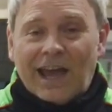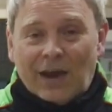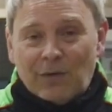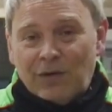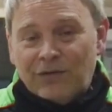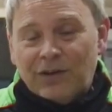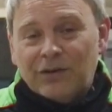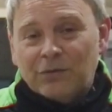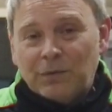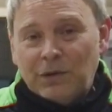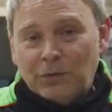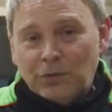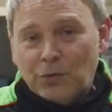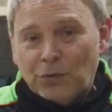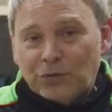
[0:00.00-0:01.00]
However,
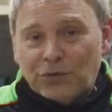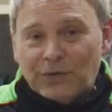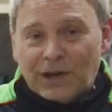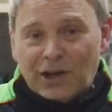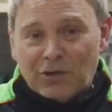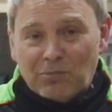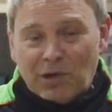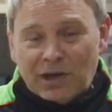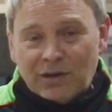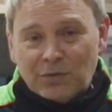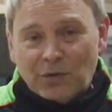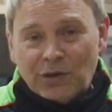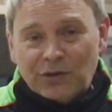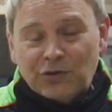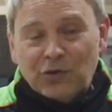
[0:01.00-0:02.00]
we would also recommend
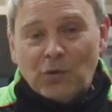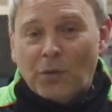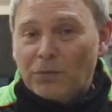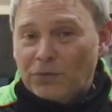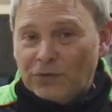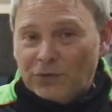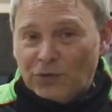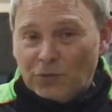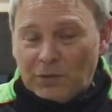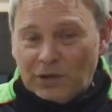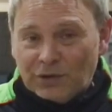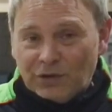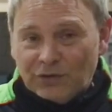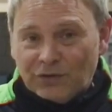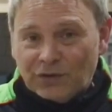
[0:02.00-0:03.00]
one of the two options that
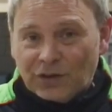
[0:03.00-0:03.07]
we do